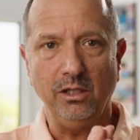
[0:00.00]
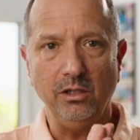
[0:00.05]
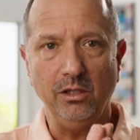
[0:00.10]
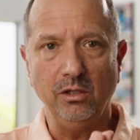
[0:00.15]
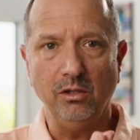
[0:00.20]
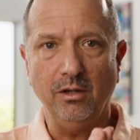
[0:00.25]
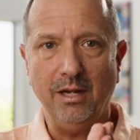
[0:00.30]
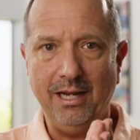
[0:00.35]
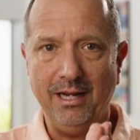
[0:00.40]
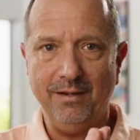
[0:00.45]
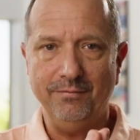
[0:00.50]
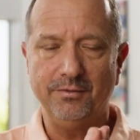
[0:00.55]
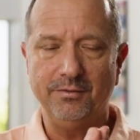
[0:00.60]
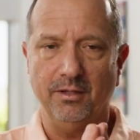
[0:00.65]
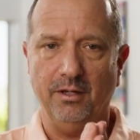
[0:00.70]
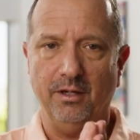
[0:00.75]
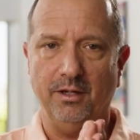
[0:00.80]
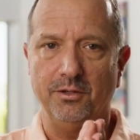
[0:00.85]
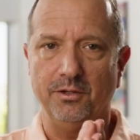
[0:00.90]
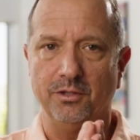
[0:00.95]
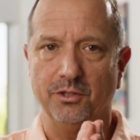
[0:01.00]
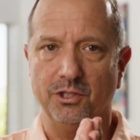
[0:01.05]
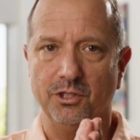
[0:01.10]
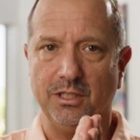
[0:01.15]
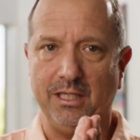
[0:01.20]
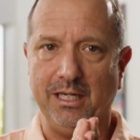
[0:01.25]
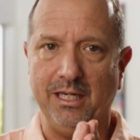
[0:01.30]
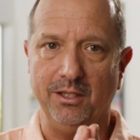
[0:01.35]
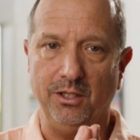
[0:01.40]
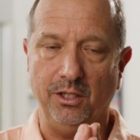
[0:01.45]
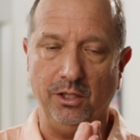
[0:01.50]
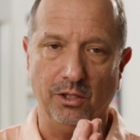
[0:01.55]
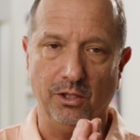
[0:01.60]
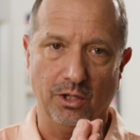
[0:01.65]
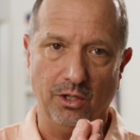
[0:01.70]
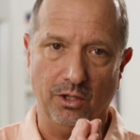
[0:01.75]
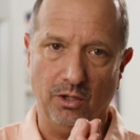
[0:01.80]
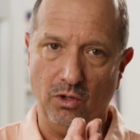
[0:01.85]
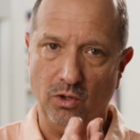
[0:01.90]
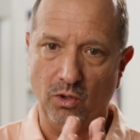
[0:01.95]
you have to understand that you're
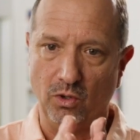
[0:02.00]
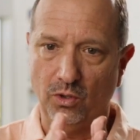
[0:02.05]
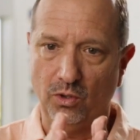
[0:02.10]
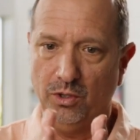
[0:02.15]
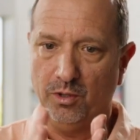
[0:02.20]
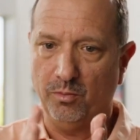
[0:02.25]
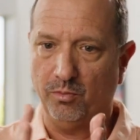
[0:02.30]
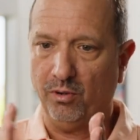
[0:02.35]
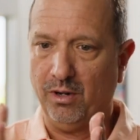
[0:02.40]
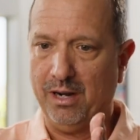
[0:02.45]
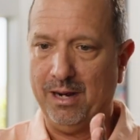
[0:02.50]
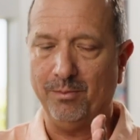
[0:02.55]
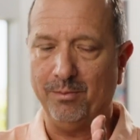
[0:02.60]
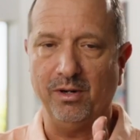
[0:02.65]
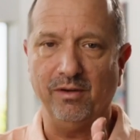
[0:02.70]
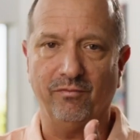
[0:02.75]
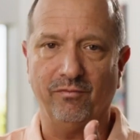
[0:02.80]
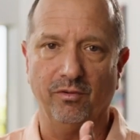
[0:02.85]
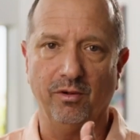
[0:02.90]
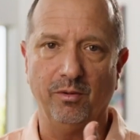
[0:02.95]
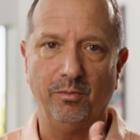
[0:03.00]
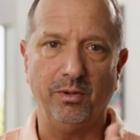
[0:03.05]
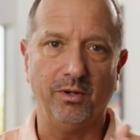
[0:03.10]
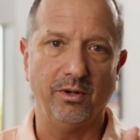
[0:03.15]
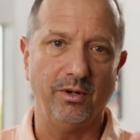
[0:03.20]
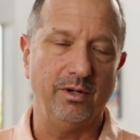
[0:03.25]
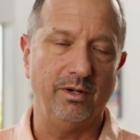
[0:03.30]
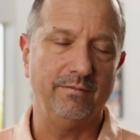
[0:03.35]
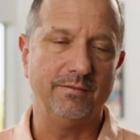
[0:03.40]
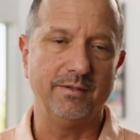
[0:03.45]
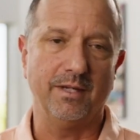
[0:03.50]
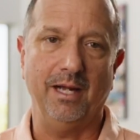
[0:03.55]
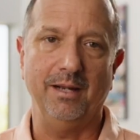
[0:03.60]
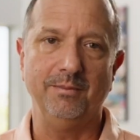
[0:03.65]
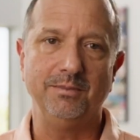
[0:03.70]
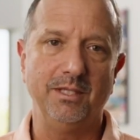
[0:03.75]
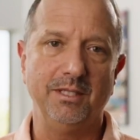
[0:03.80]
going to hold the property for a period of time.